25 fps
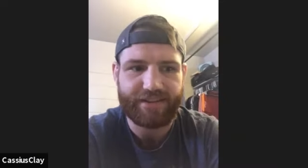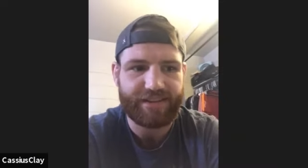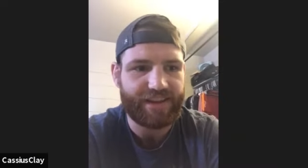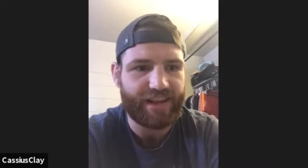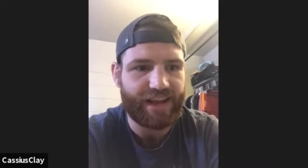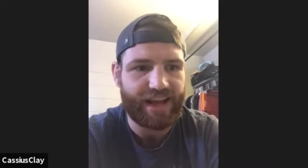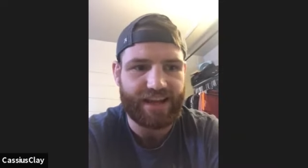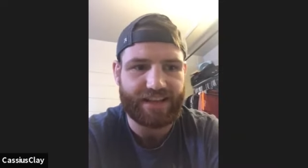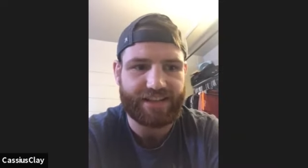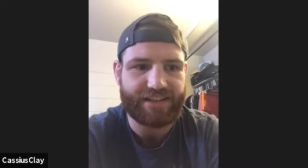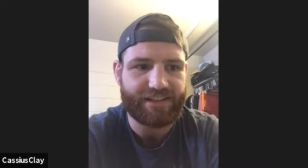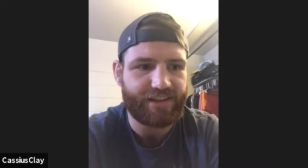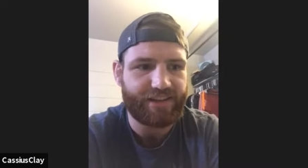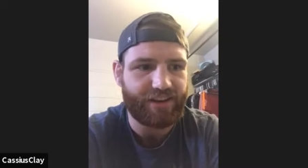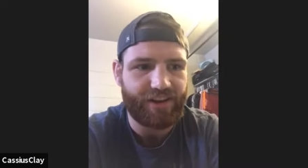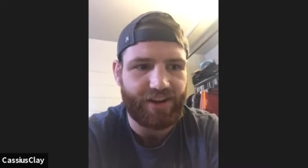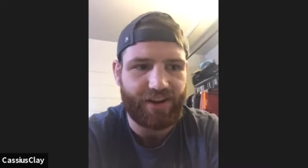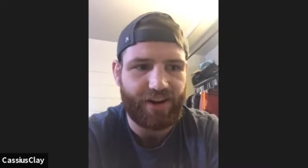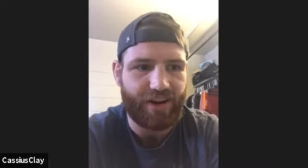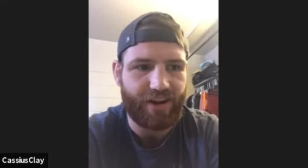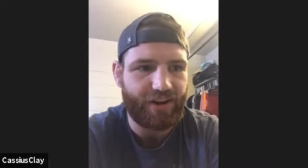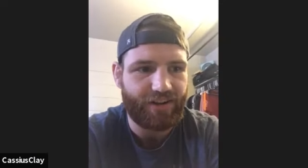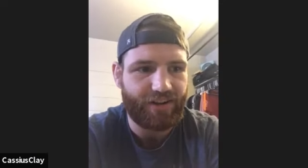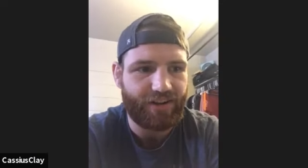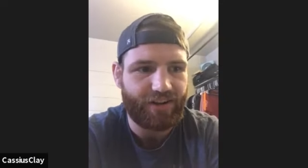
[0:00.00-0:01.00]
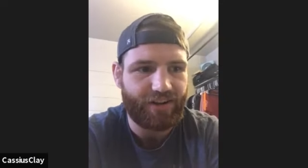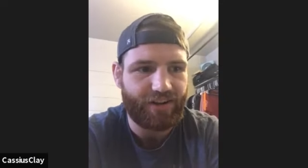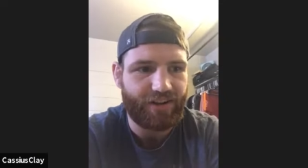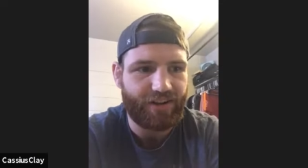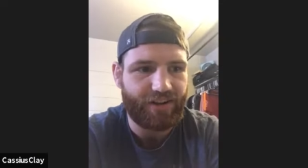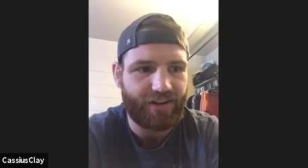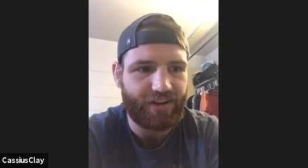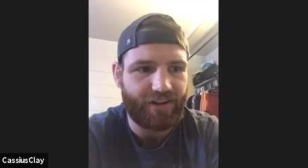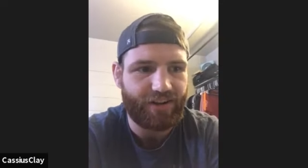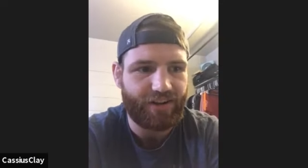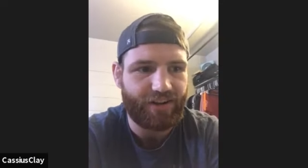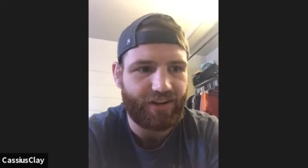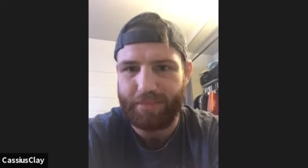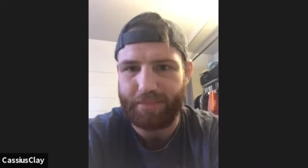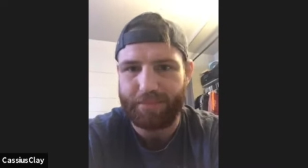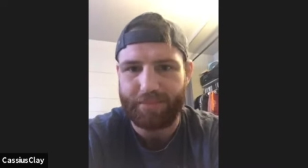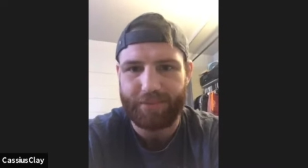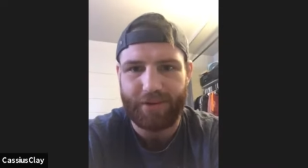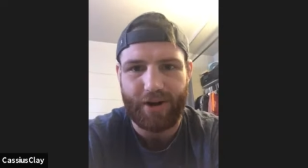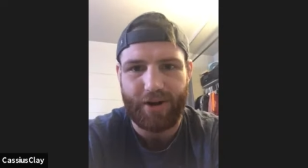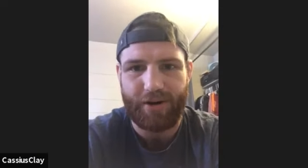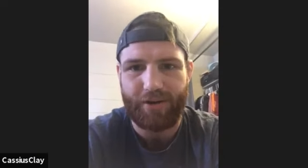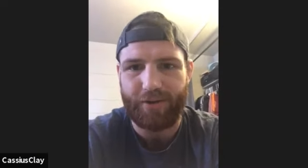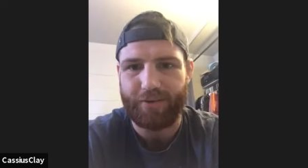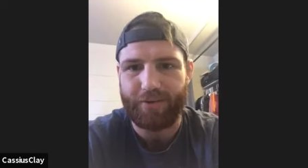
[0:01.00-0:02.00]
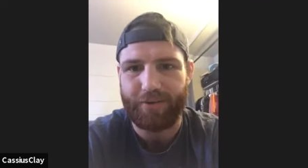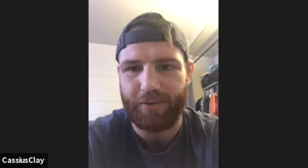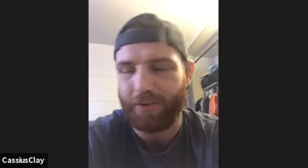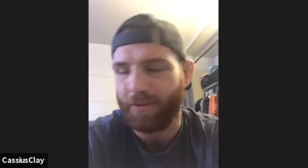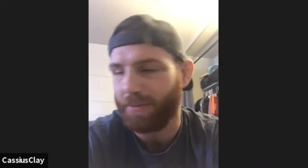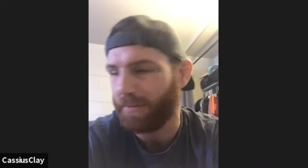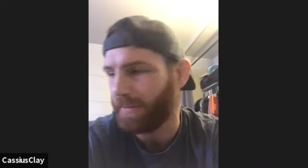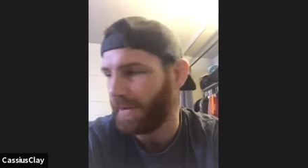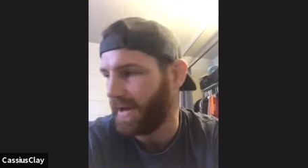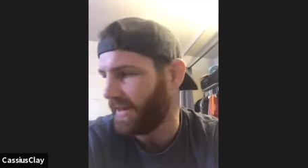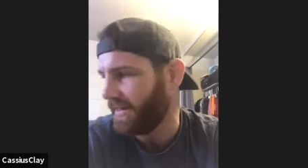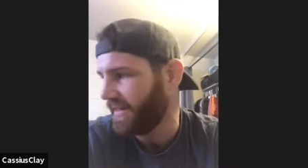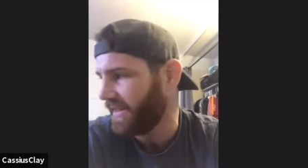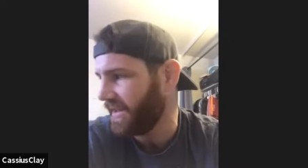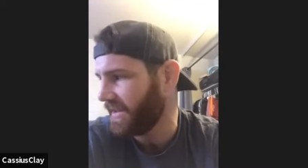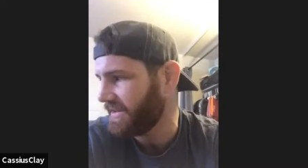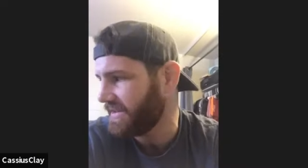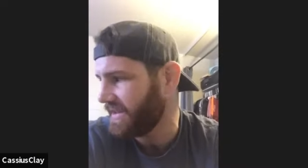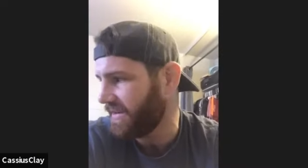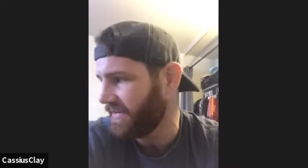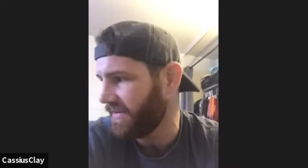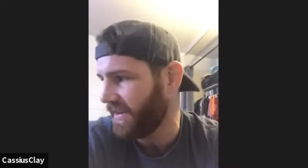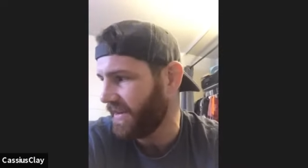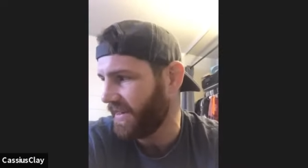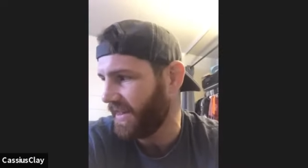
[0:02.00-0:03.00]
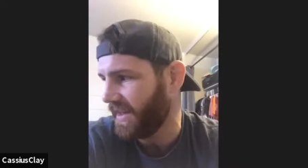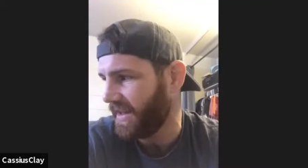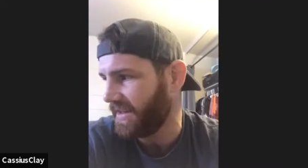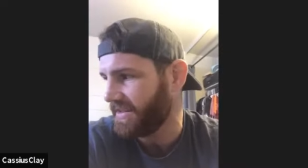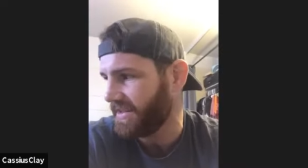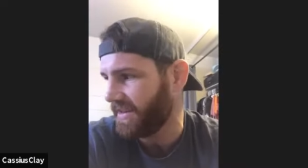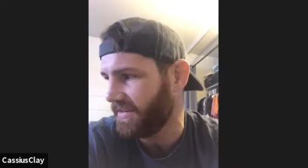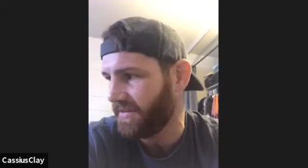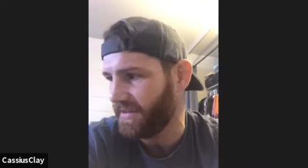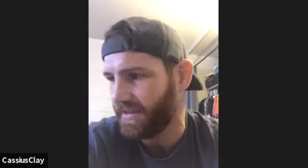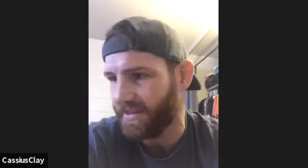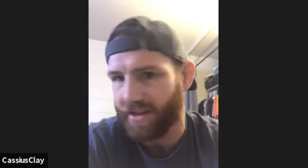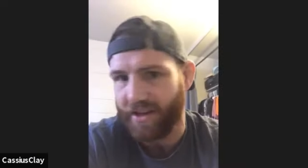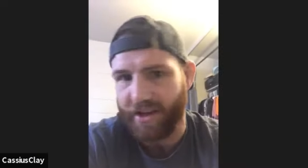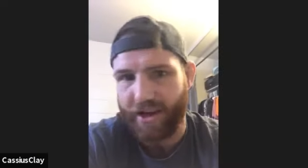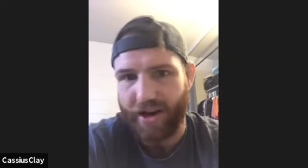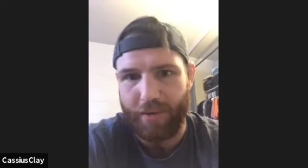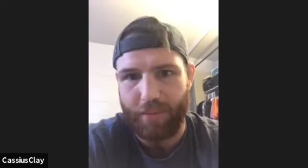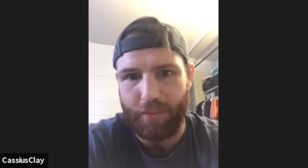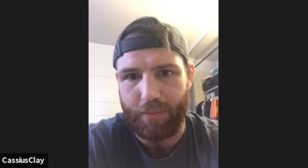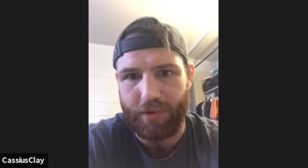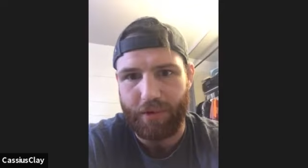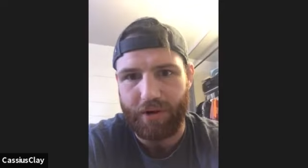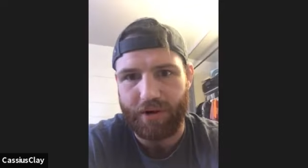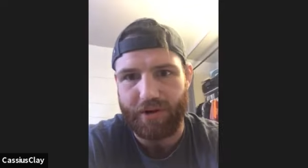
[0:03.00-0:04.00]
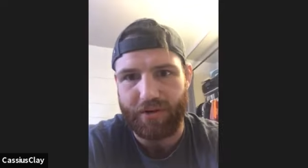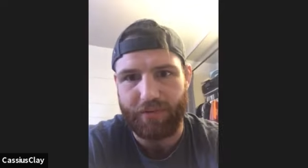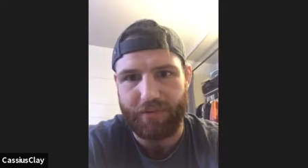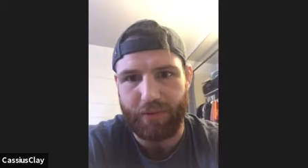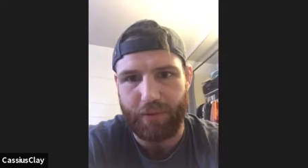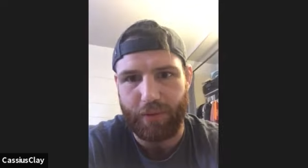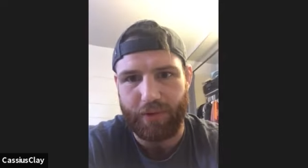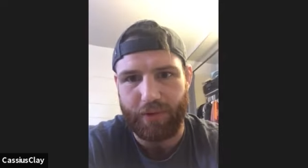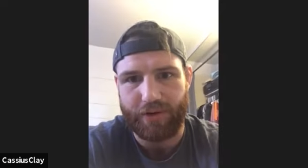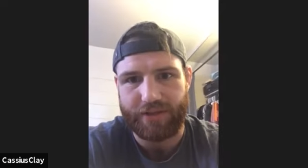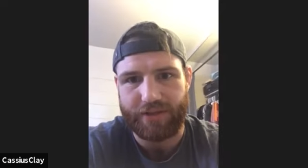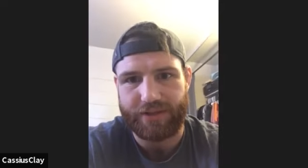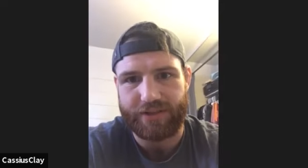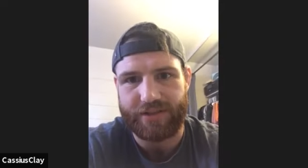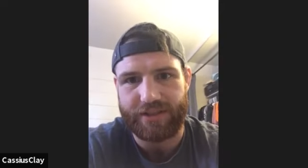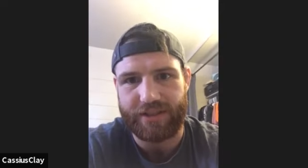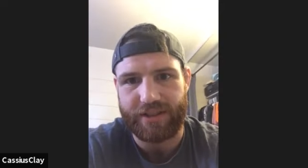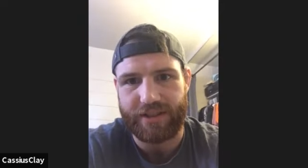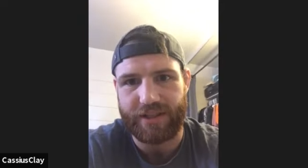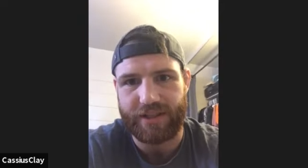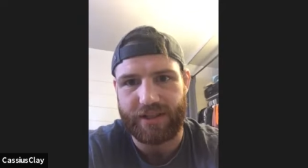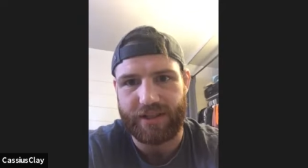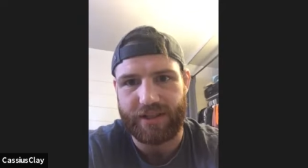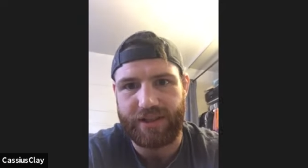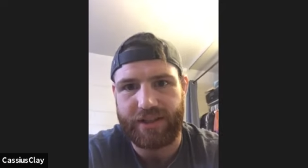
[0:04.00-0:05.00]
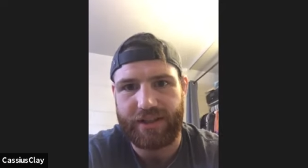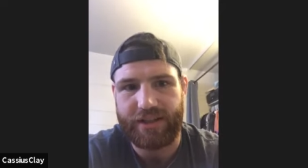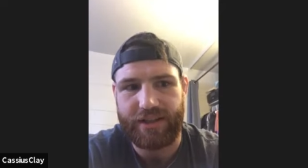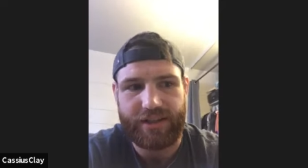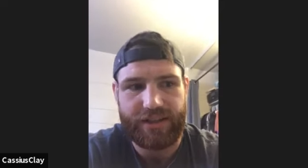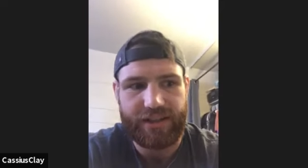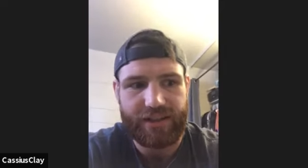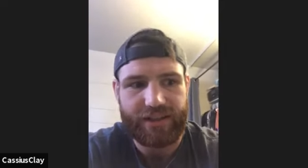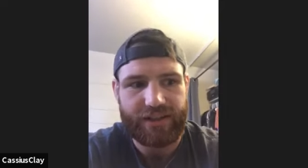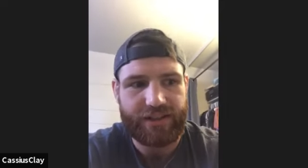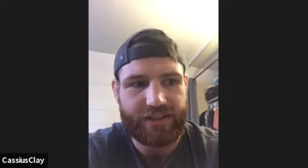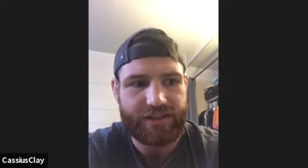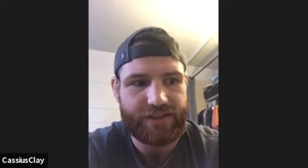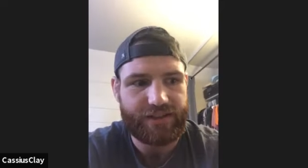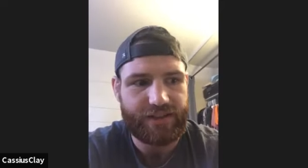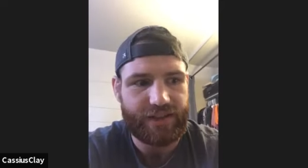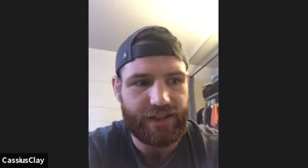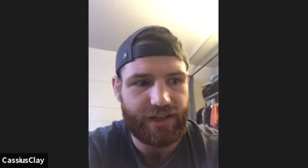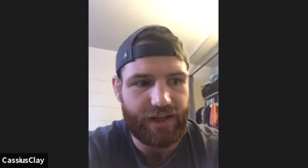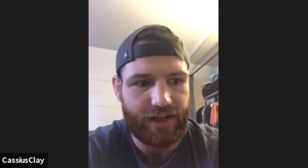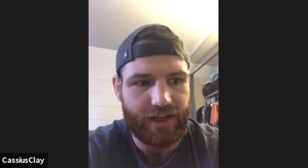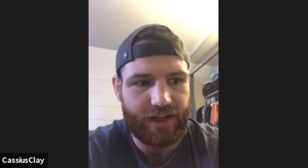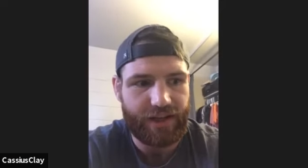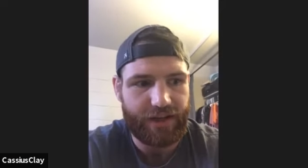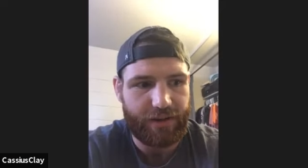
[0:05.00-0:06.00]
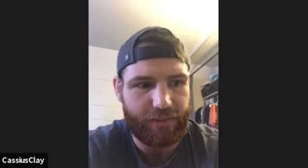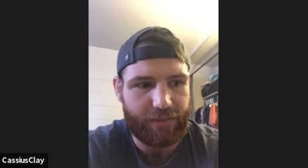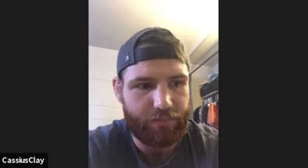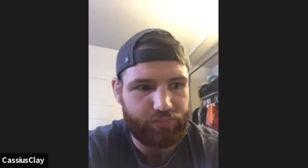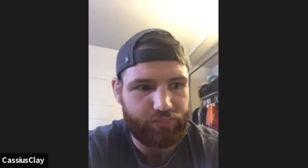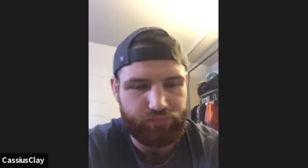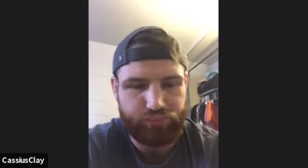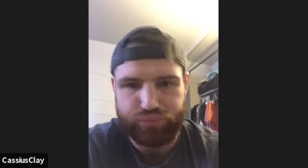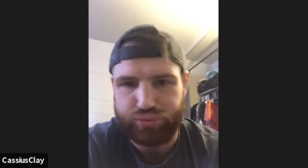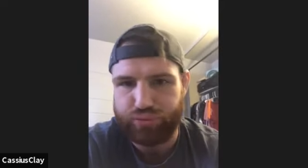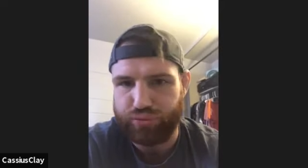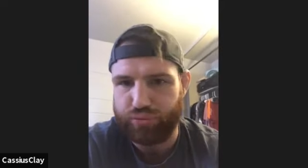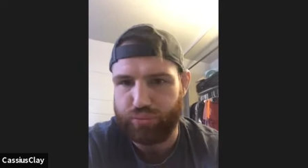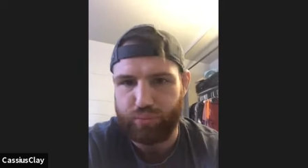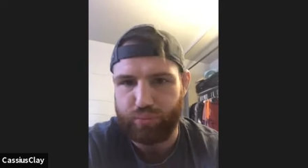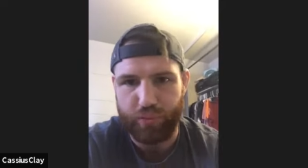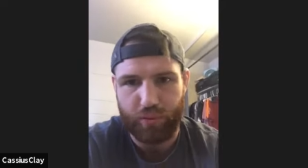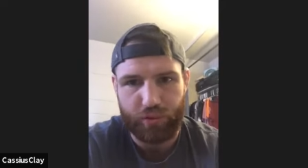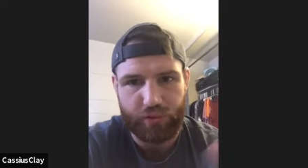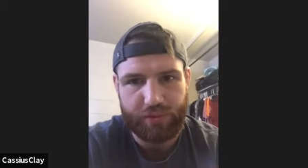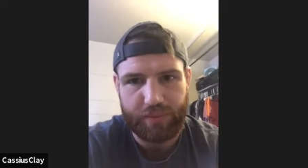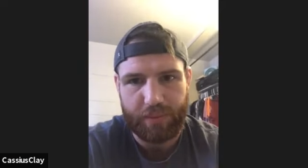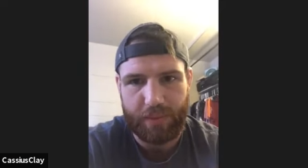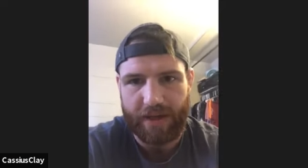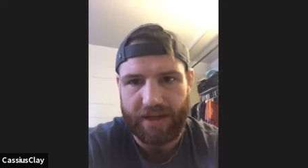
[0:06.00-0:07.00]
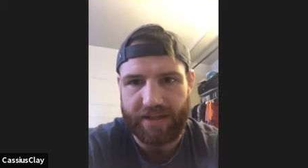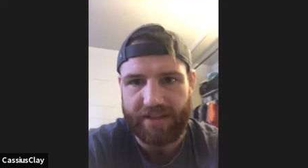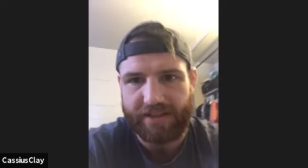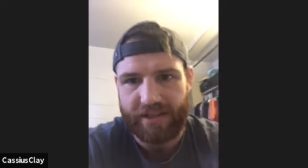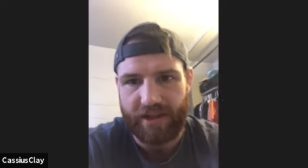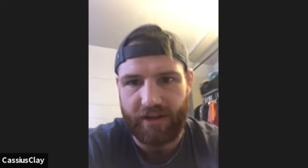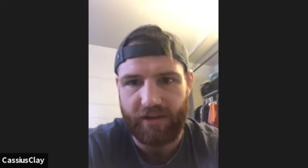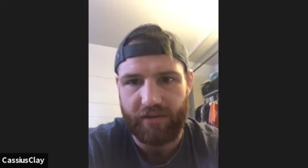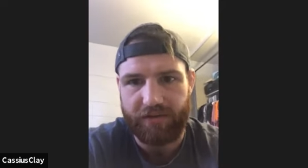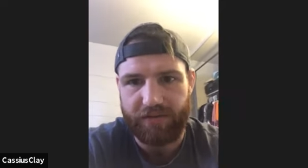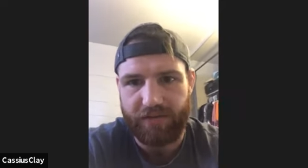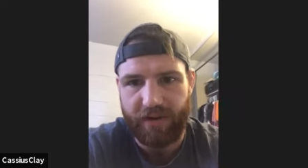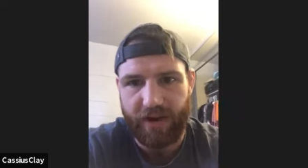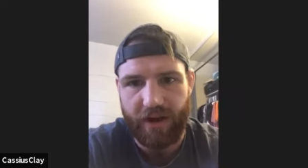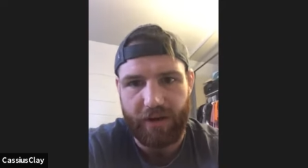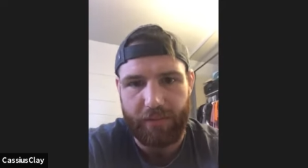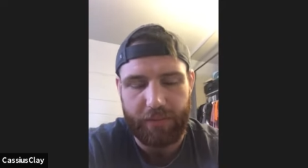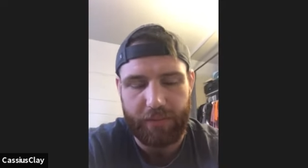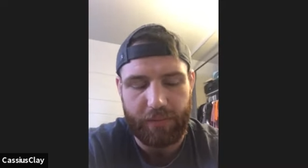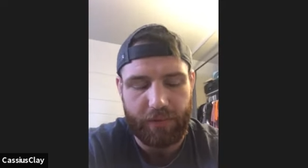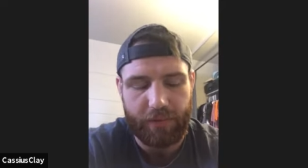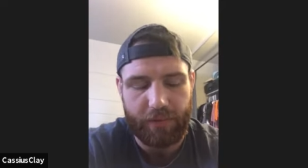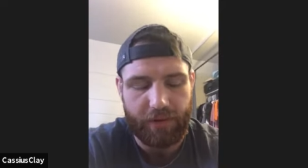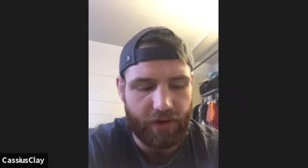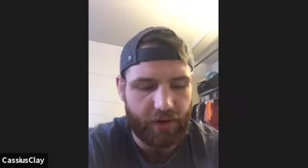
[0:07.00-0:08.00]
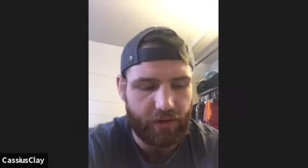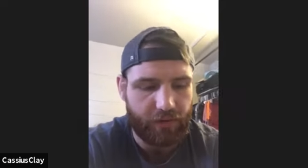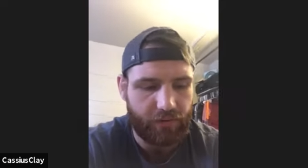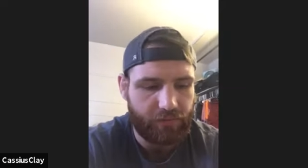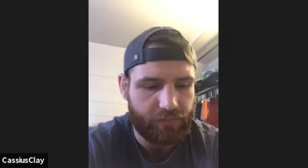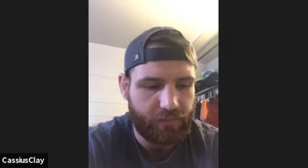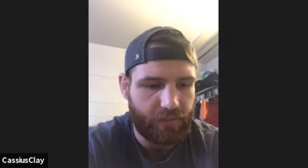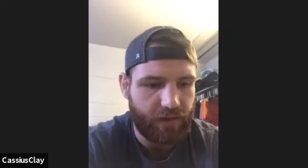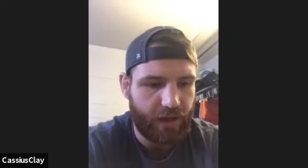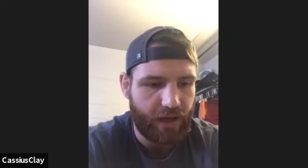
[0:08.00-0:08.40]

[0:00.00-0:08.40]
That's all I'm going for, man. That's everything I'm working for, is to boost myself up, you know.